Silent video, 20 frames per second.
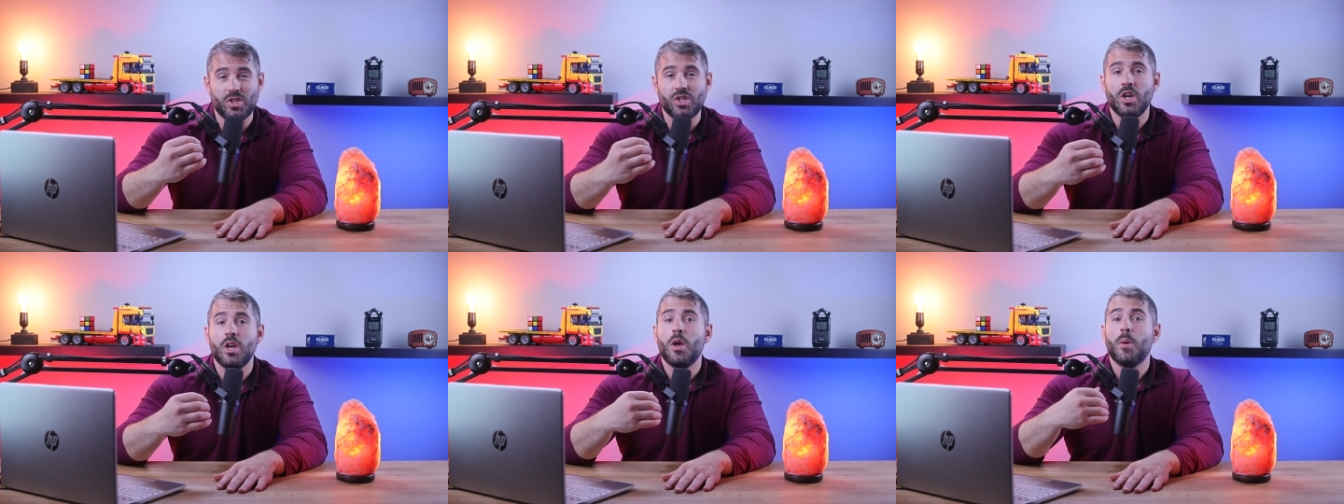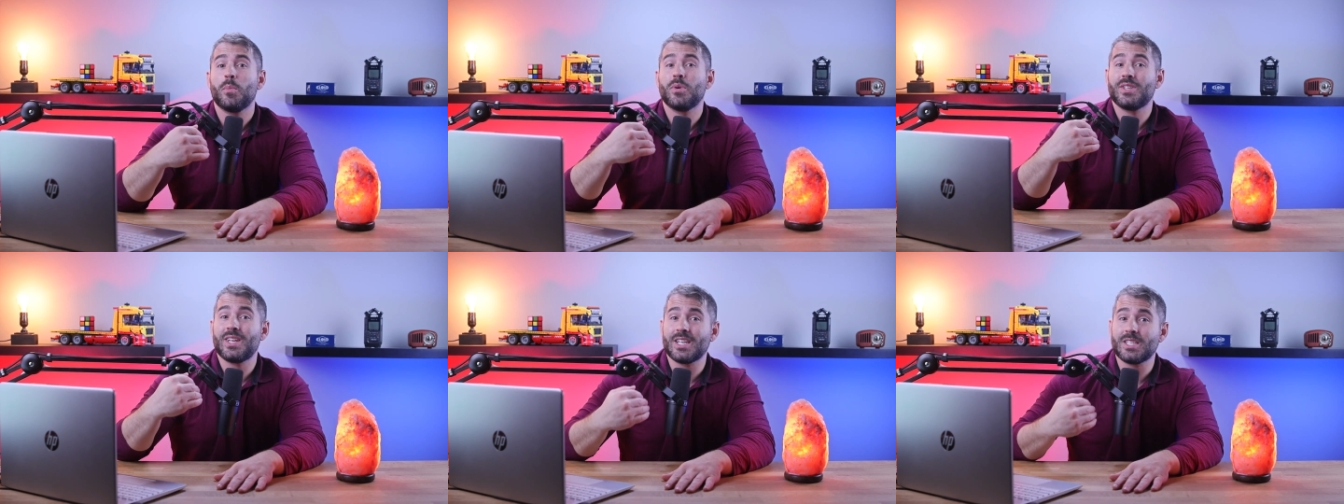which
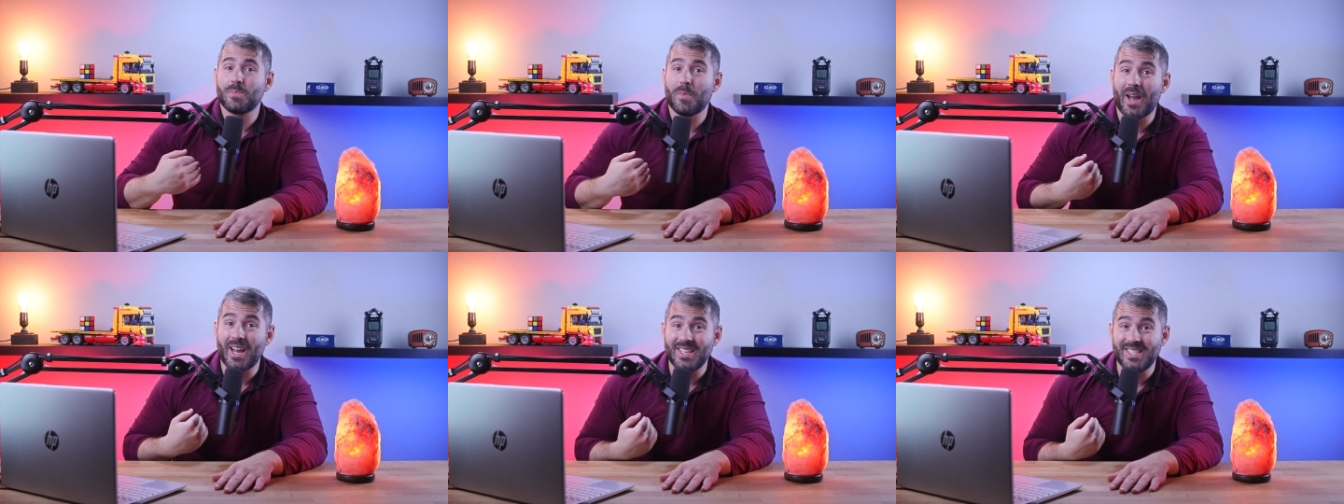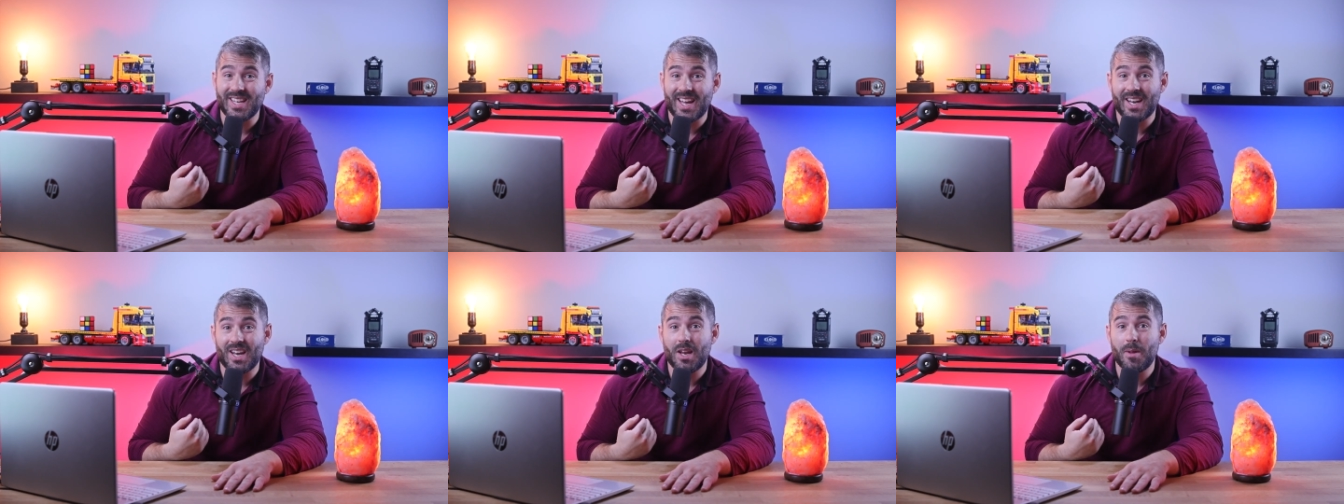protects my
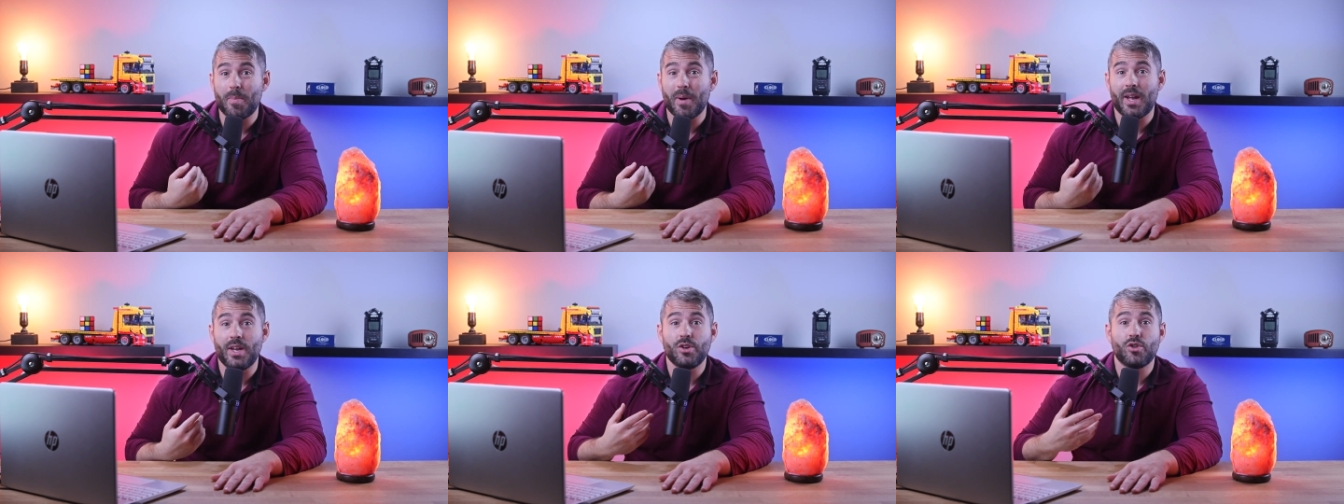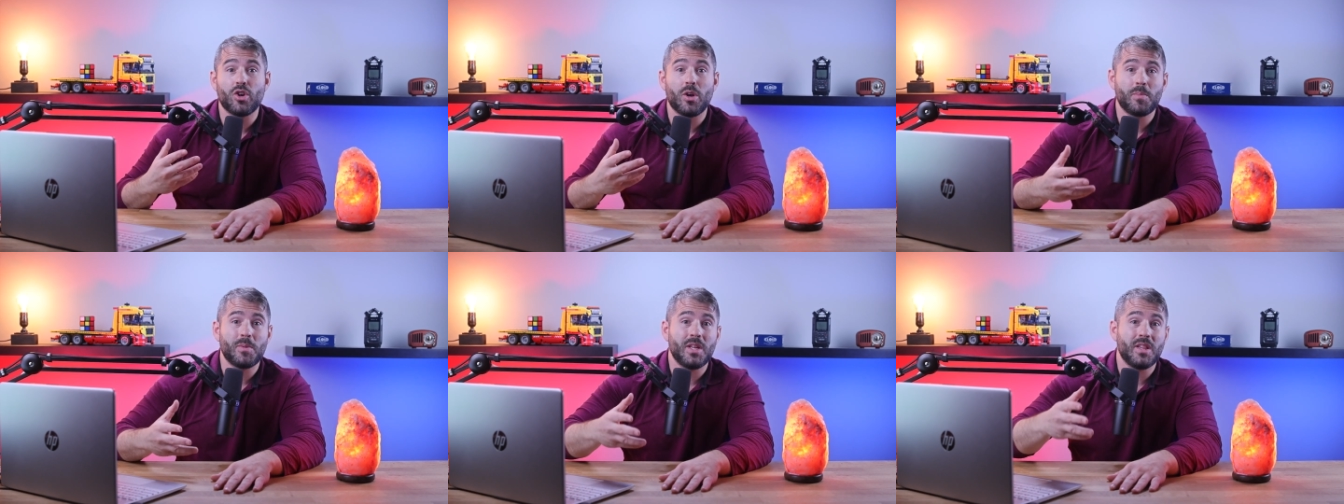identity
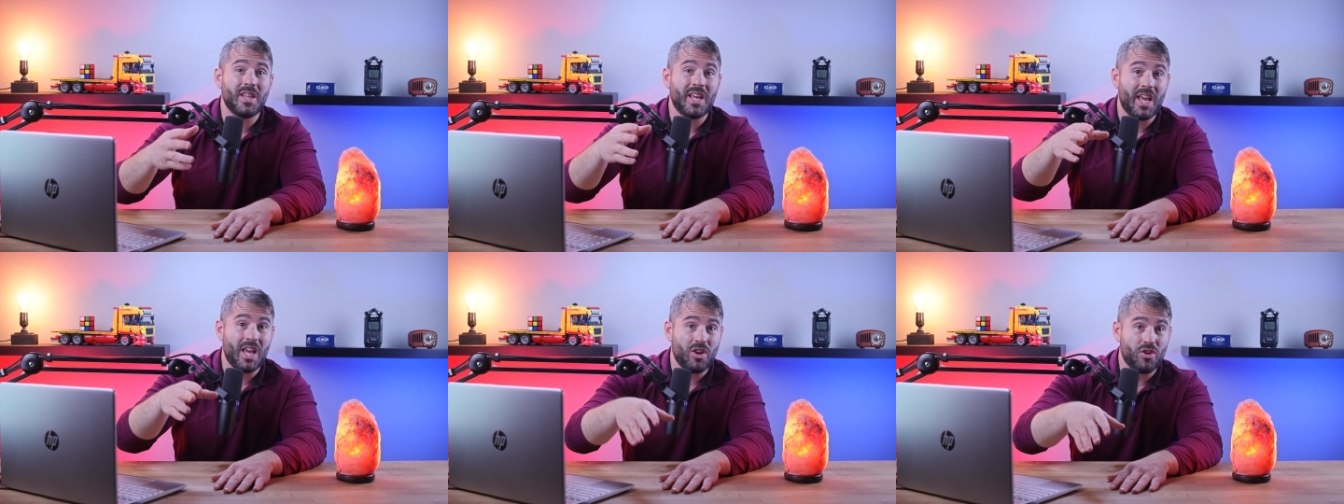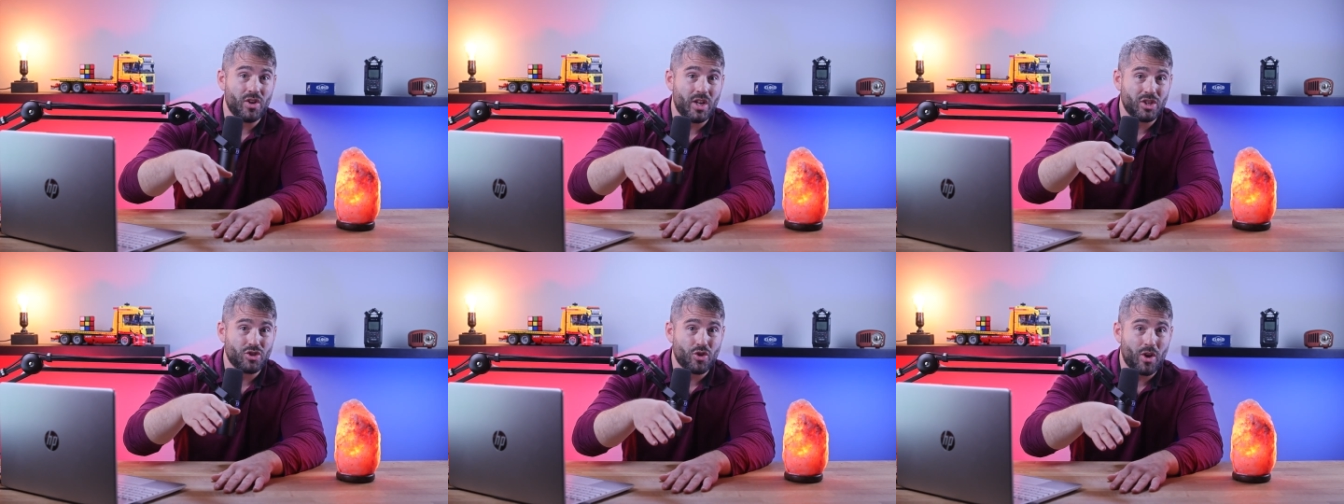by encrypting the
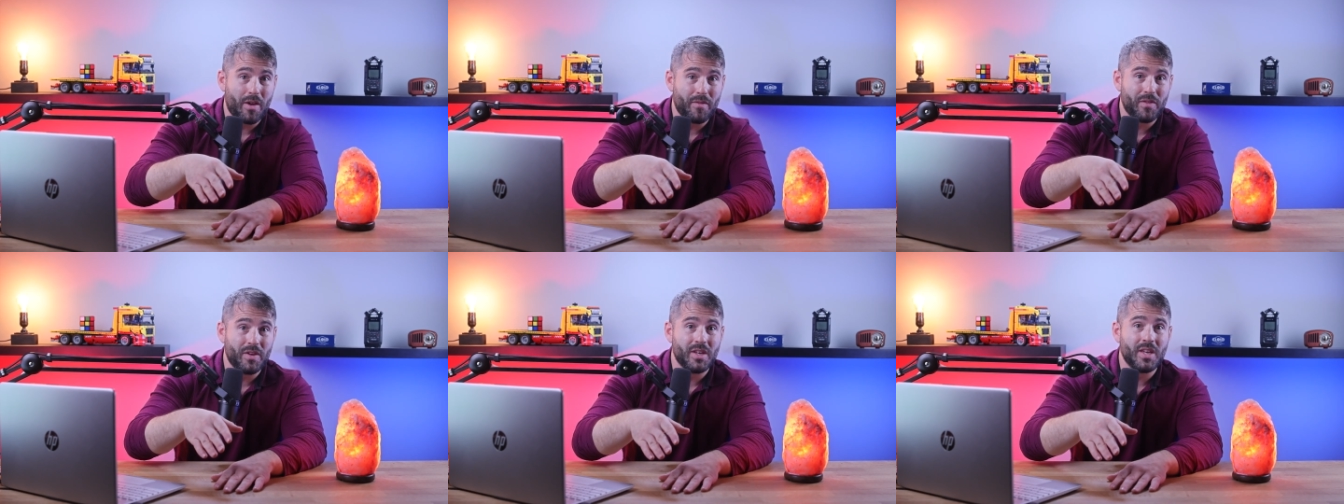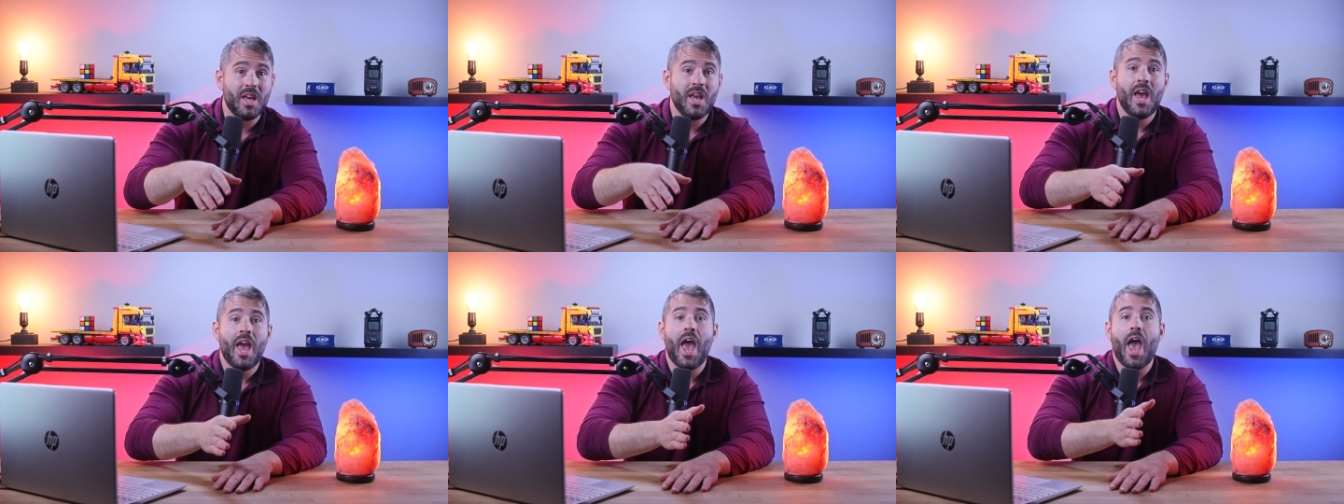internet
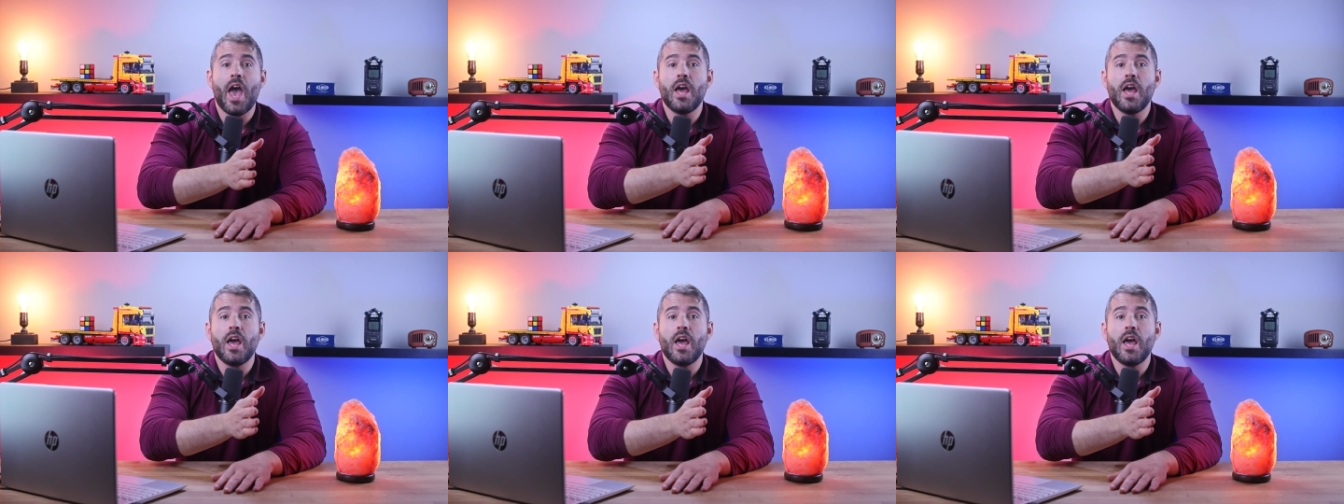traffic